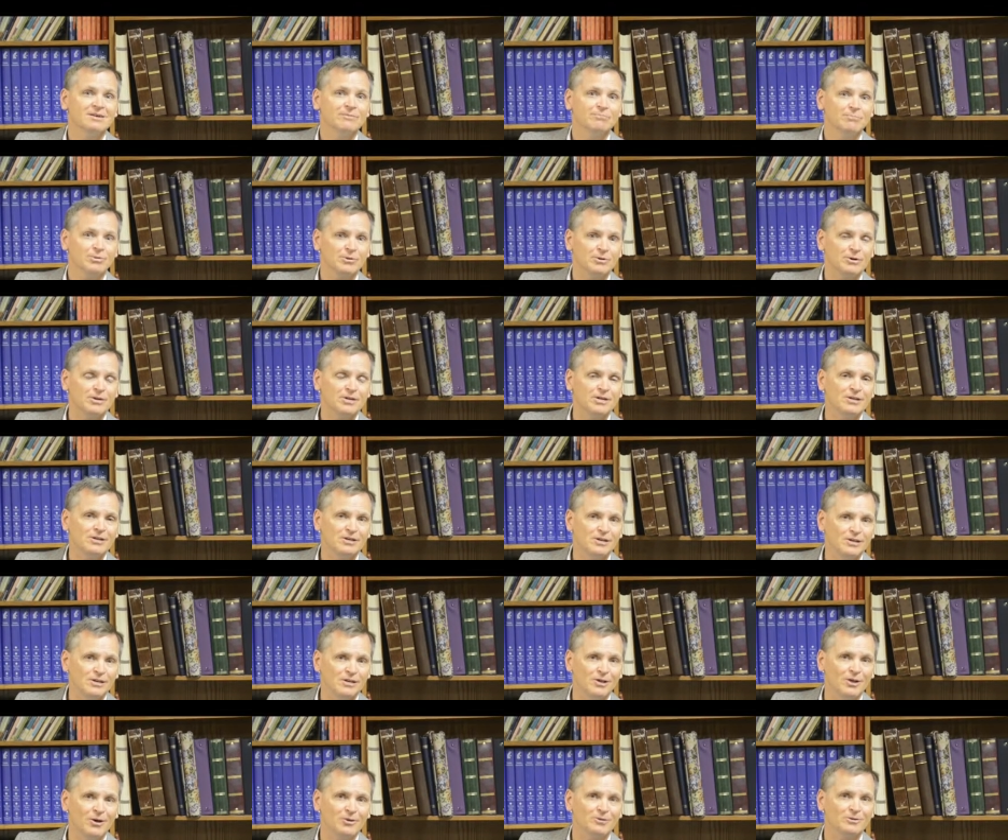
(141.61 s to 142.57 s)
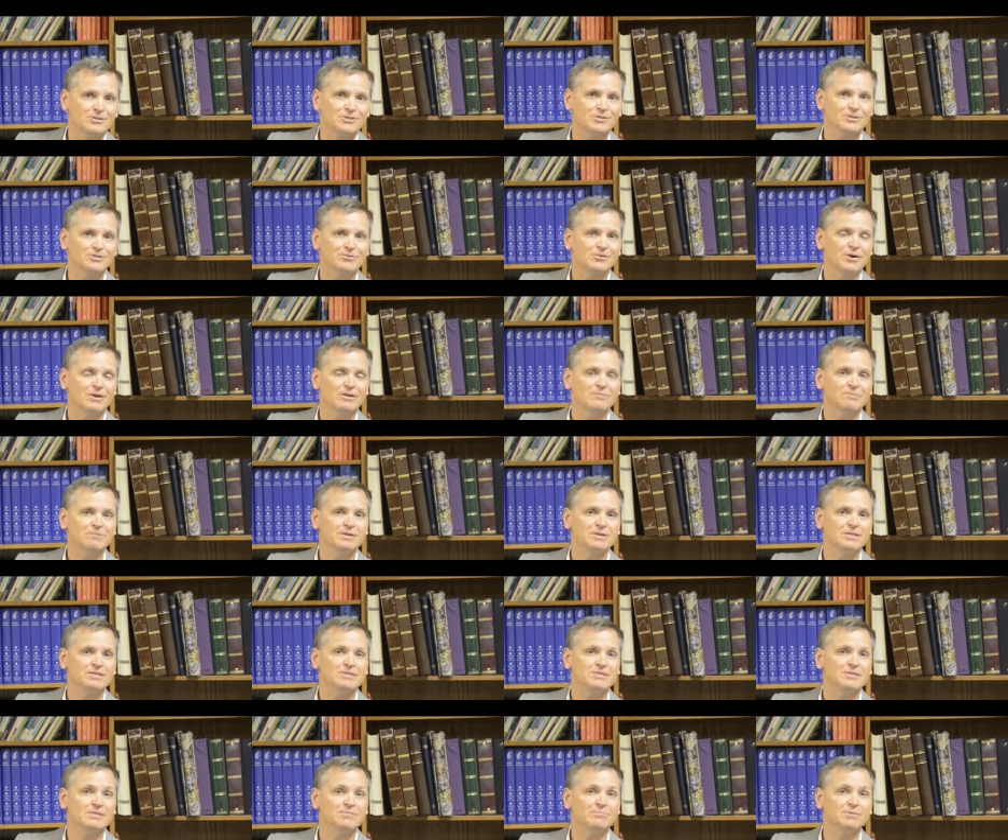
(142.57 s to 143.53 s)
pretty close to what it
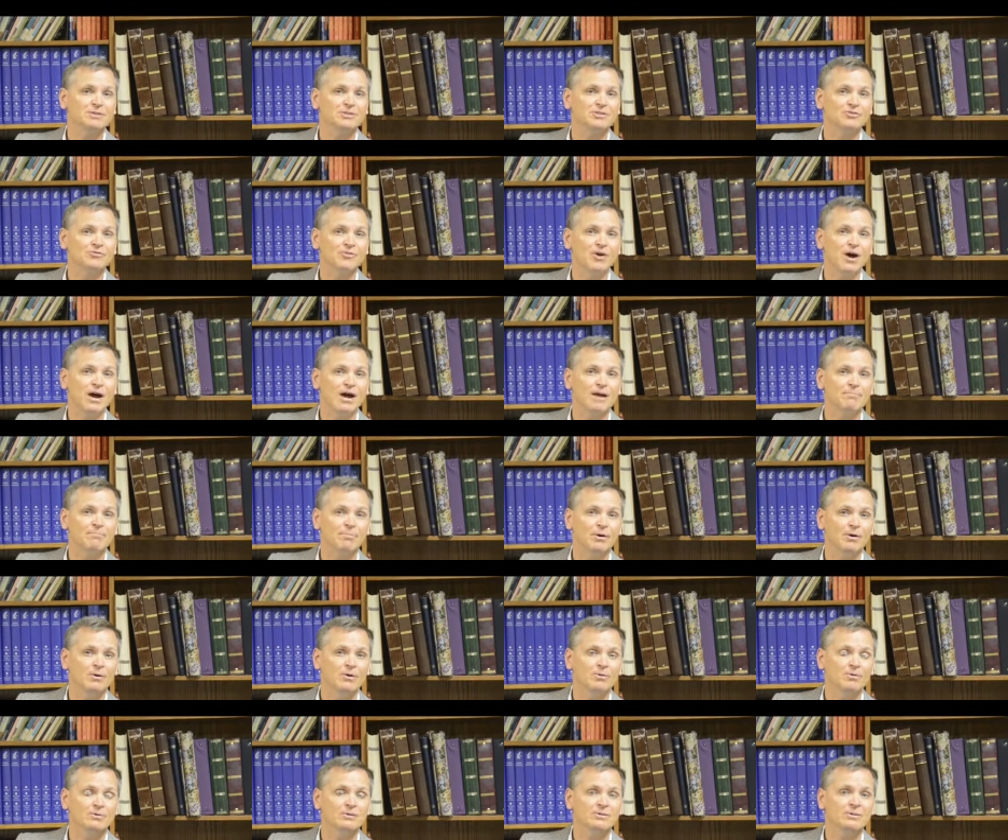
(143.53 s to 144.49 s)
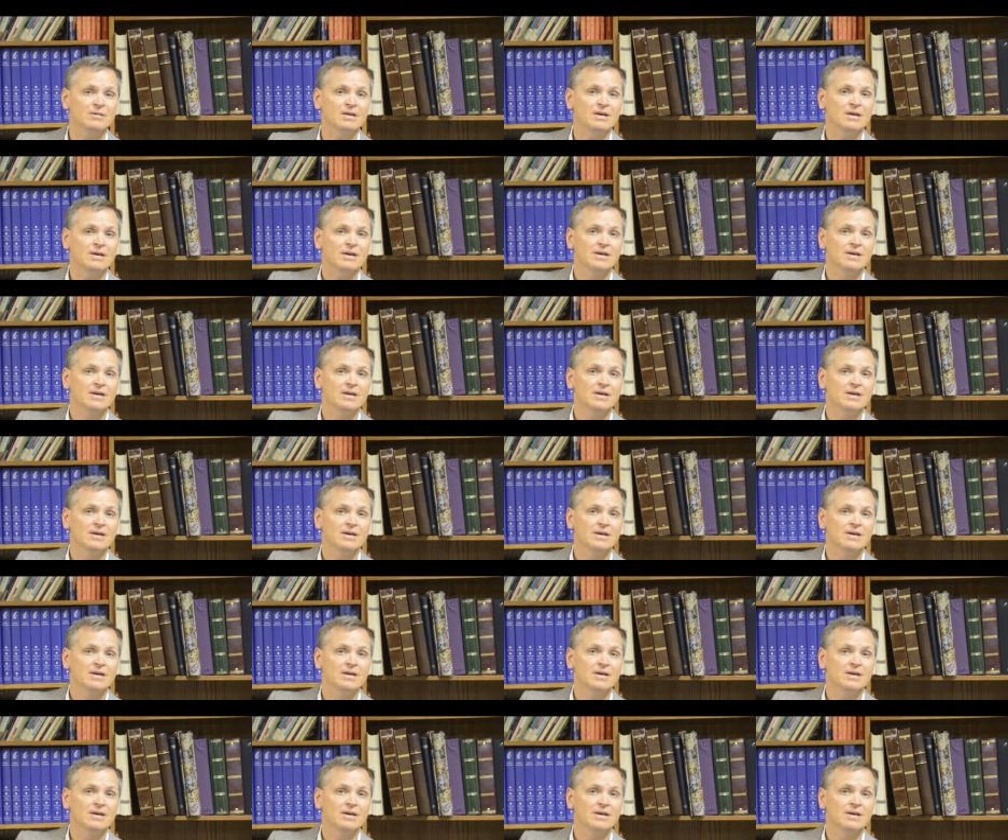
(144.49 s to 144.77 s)
means to be dry bones,